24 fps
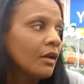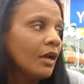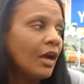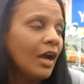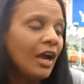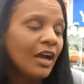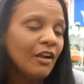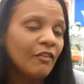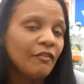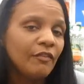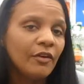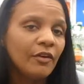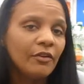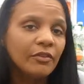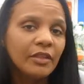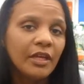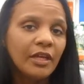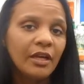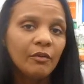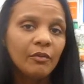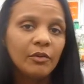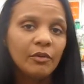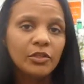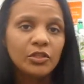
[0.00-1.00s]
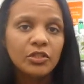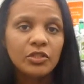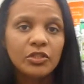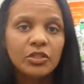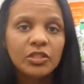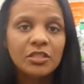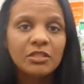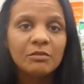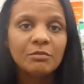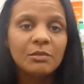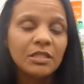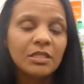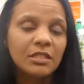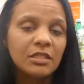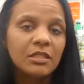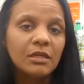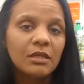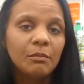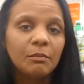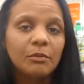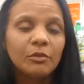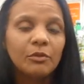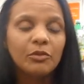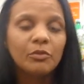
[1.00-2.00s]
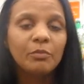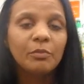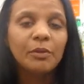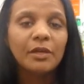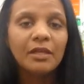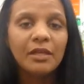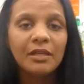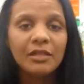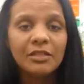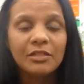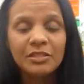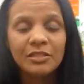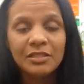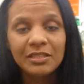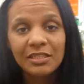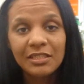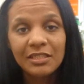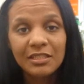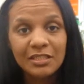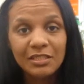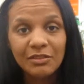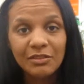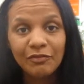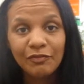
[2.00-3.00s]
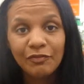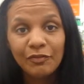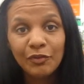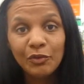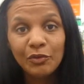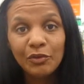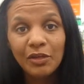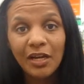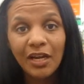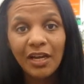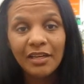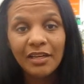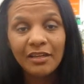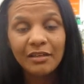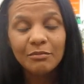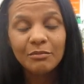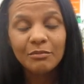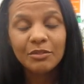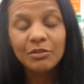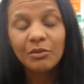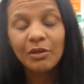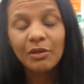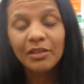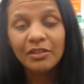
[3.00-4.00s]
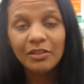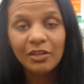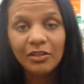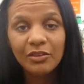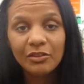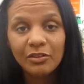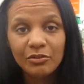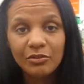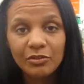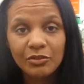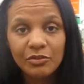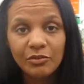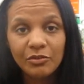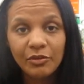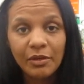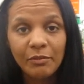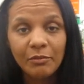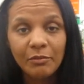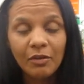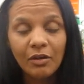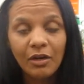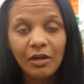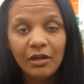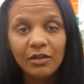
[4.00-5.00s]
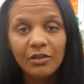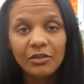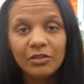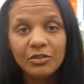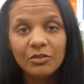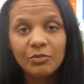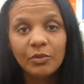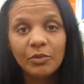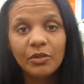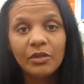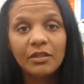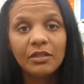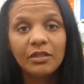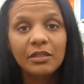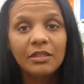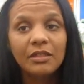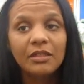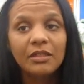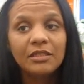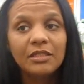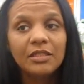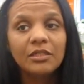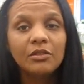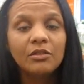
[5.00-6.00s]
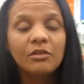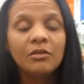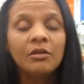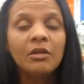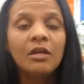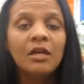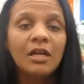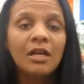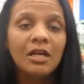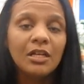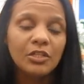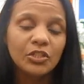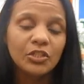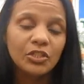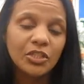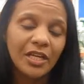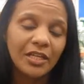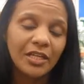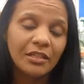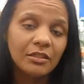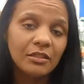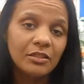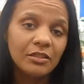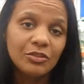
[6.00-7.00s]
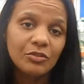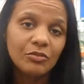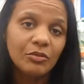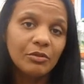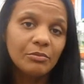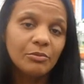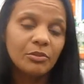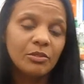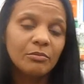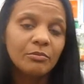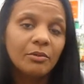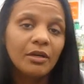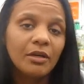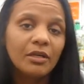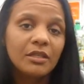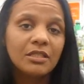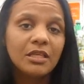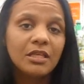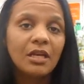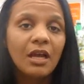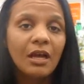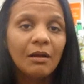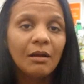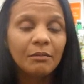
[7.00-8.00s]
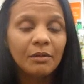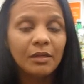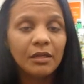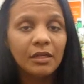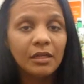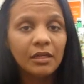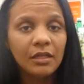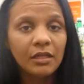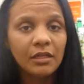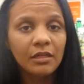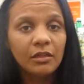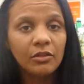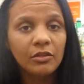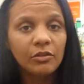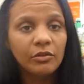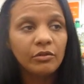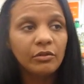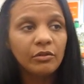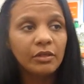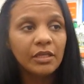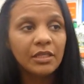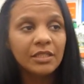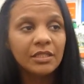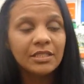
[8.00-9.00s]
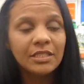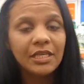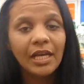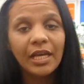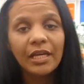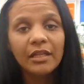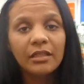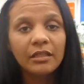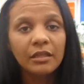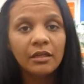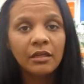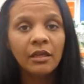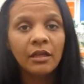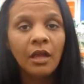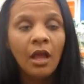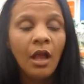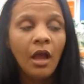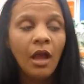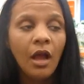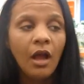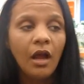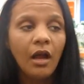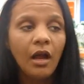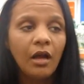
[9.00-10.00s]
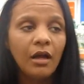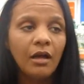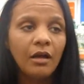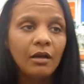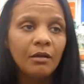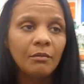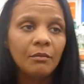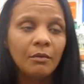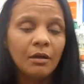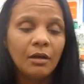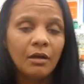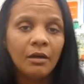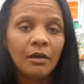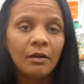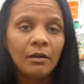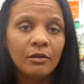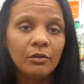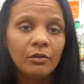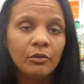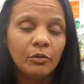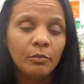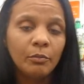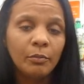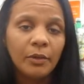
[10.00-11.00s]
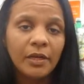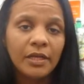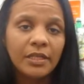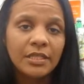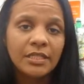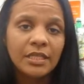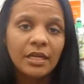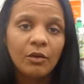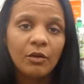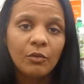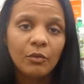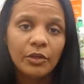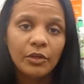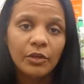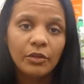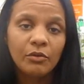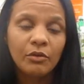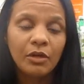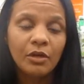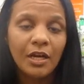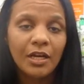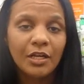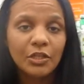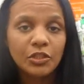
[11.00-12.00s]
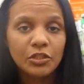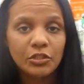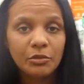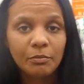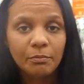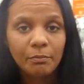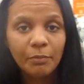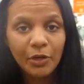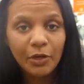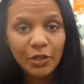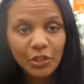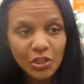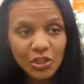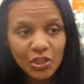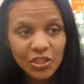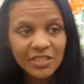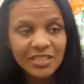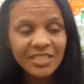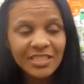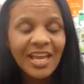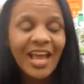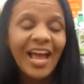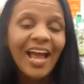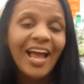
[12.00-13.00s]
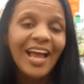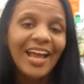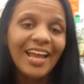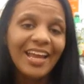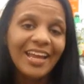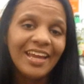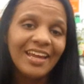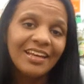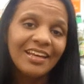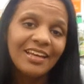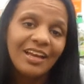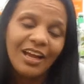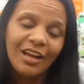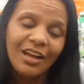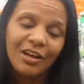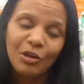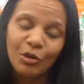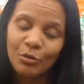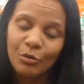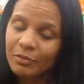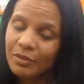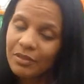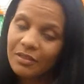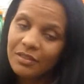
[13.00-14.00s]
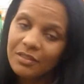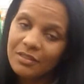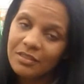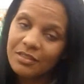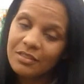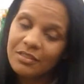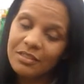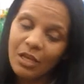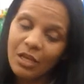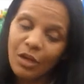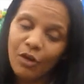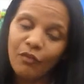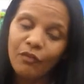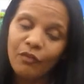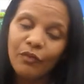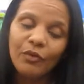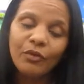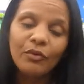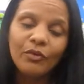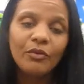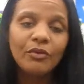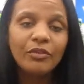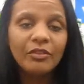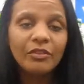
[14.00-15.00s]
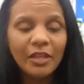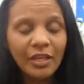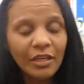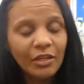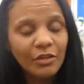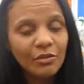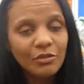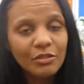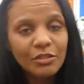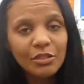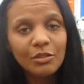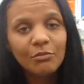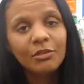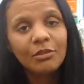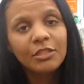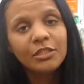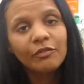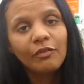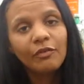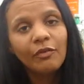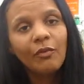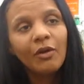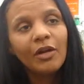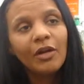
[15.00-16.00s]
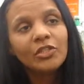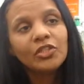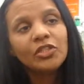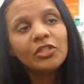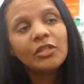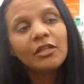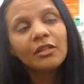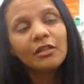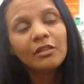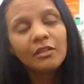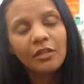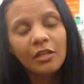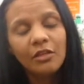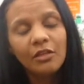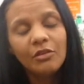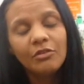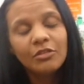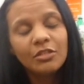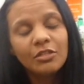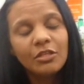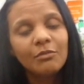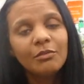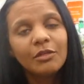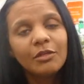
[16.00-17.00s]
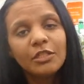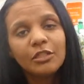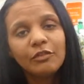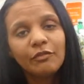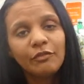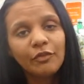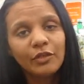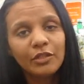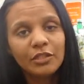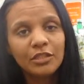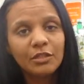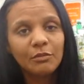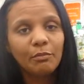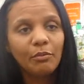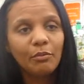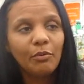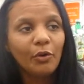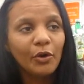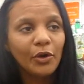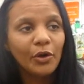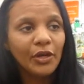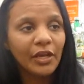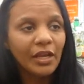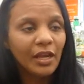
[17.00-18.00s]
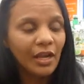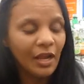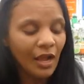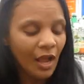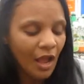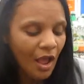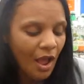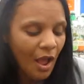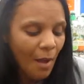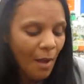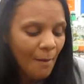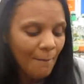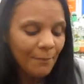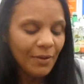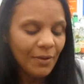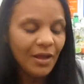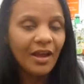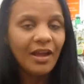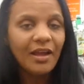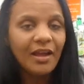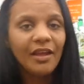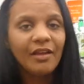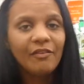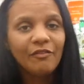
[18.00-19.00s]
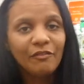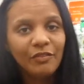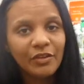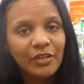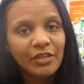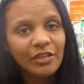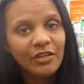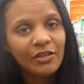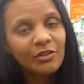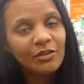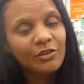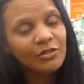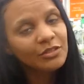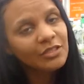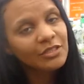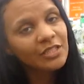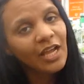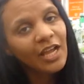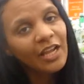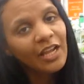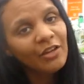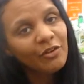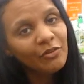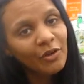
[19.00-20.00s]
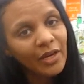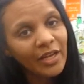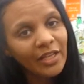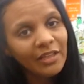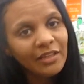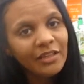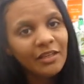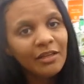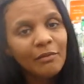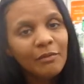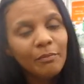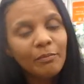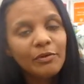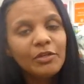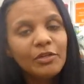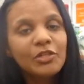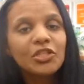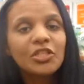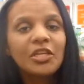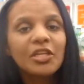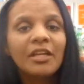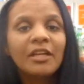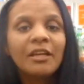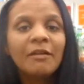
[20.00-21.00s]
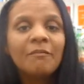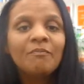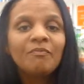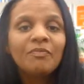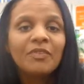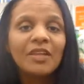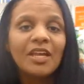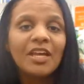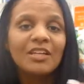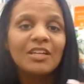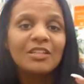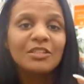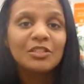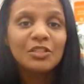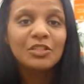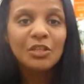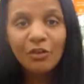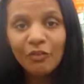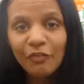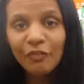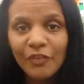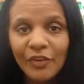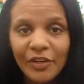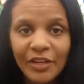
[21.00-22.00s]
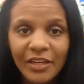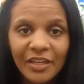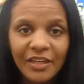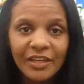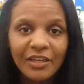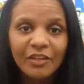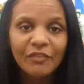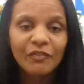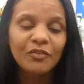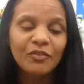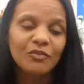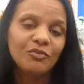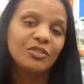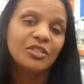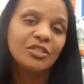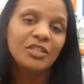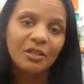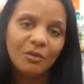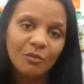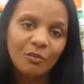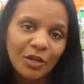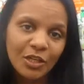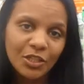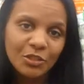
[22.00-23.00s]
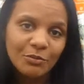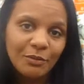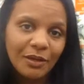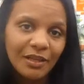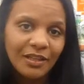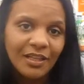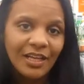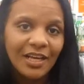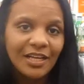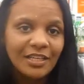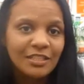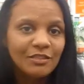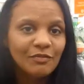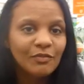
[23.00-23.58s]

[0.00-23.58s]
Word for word: I felt that we should just mix it up a little bit and get some food items. So I thought those graham crackers were a good deal. Check the description box. I'm going to include exactly a little breakdown what you guys should purchase, and I hope that this is helpful. Thank you so much for watching. Thank you so much for supporting my videos. I greatly appreciate it. And don't forget, if you didn't watch my last